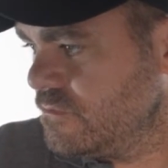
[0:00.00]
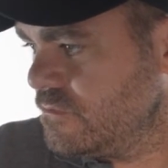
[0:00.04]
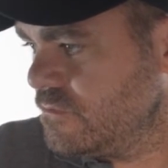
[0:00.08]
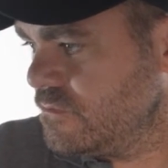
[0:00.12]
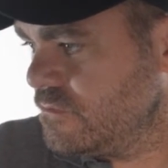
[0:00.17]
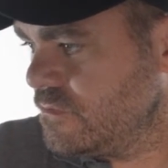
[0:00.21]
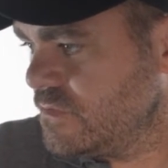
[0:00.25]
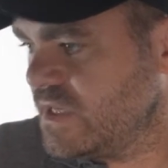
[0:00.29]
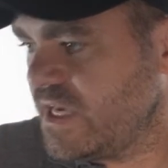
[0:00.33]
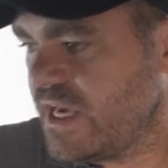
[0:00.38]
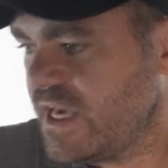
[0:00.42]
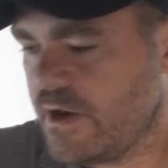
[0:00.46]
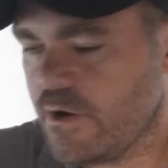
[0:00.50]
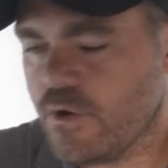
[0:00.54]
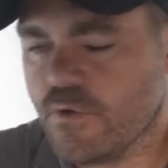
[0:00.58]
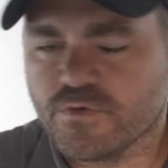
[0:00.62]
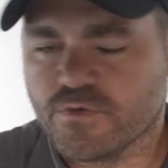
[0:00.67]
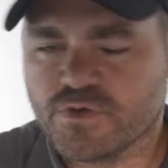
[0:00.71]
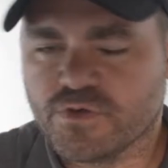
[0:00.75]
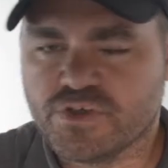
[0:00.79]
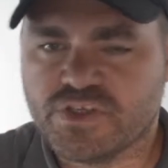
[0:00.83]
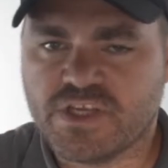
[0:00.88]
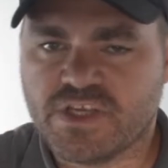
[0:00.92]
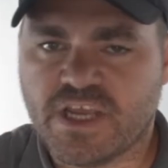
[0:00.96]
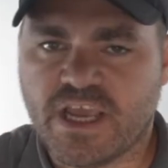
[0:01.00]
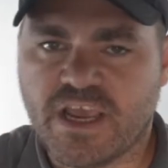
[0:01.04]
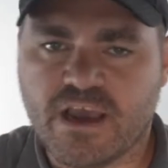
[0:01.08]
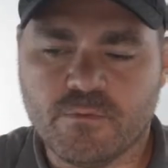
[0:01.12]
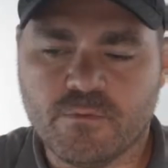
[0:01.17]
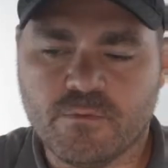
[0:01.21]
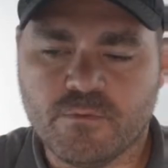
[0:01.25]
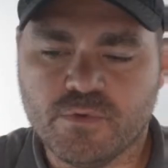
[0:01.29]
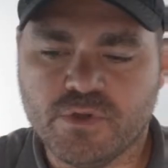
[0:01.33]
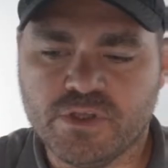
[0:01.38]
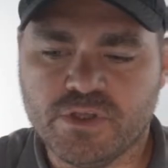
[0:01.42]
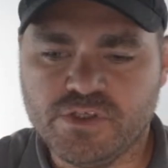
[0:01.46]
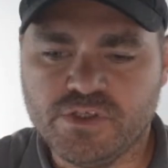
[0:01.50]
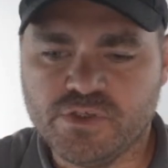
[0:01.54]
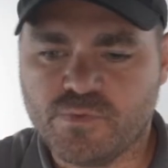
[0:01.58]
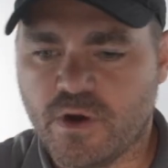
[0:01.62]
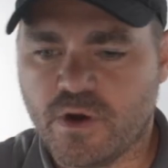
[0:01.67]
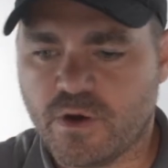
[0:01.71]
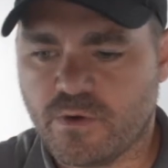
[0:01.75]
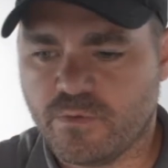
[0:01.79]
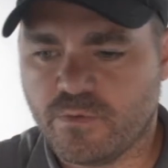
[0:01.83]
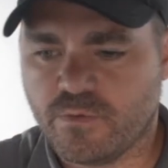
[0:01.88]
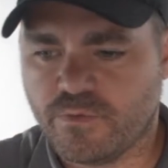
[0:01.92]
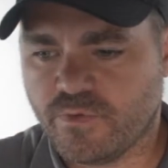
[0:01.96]
Can't overstate how pleased we are with
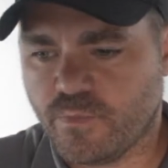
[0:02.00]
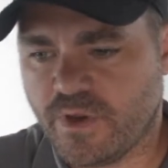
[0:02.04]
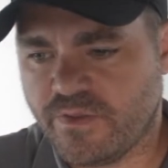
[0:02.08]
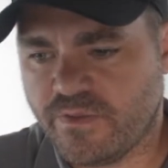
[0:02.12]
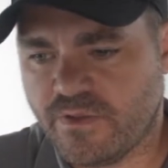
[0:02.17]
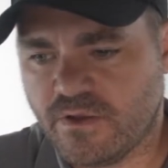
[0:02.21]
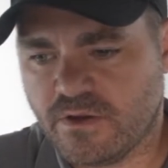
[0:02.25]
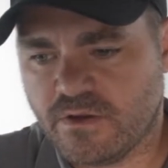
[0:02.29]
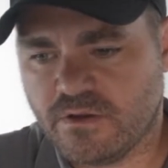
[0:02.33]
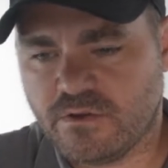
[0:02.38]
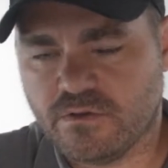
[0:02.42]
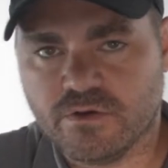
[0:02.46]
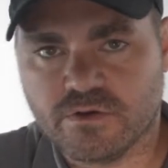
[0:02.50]
the way that it looks.